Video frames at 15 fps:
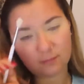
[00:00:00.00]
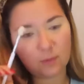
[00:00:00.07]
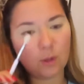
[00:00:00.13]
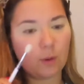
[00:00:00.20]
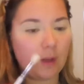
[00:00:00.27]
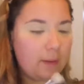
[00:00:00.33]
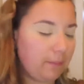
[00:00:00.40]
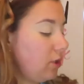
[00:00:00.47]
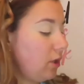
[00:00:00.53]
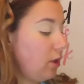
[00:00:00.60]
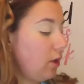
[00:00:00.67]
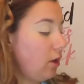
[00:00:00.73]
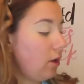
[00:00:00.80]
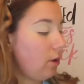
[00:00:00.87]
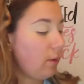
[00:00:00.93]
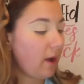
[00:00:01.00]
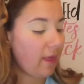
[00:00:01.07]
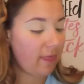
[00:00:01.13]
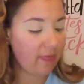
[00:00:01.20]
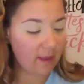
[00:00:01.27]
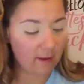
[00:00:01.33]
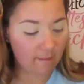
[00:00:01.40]
Okay. So
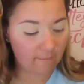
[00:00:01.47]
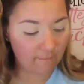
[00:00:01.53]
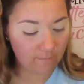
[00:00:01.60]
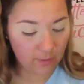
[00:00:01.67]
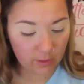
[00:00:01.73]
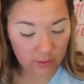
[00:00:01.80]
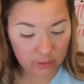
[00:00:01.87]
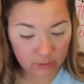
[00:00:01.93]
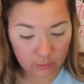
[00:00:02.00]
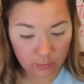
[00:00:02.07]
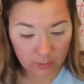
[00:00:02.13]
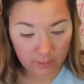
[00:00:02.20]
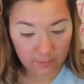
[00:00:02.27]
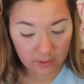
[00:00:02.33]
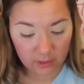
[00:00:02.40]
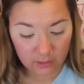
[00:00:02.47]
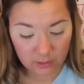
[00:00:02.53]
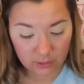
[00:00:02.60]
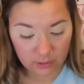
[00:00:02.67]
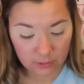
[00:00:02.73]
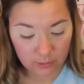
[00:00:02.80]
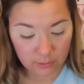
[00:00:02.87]
I think first what I'm going
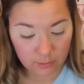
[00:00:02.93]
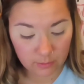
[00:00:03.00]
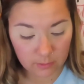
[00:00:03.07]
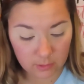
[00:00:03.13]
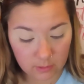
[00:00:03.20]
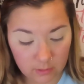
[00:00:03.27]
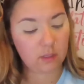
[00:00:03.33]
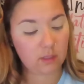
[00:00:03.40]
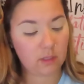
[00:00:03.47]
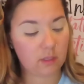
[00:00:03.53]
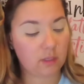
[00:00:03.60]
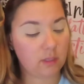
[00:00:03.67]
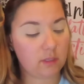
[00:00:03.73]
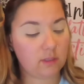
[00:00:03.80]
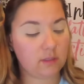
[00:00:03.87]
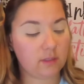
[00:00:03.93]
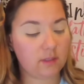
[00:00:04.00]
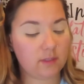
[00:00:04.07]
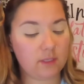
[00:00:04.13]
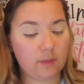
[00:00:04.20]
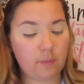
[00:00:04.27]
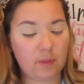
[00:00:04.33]
to do is
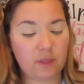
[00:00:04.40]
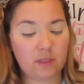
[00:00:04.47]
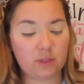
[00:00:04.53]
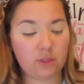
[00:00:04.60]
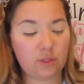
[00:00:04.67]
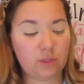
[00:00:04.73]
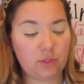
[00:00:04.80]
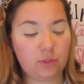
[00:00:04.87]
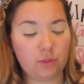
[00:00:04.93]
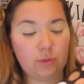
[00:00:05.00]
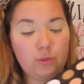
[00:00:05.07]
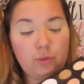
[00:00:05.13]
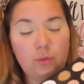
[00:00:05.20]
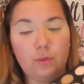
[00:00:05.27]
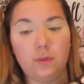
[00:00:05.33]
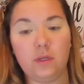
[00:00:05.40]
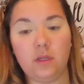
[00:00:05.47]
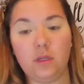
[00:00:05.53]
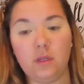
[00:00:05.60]
dip into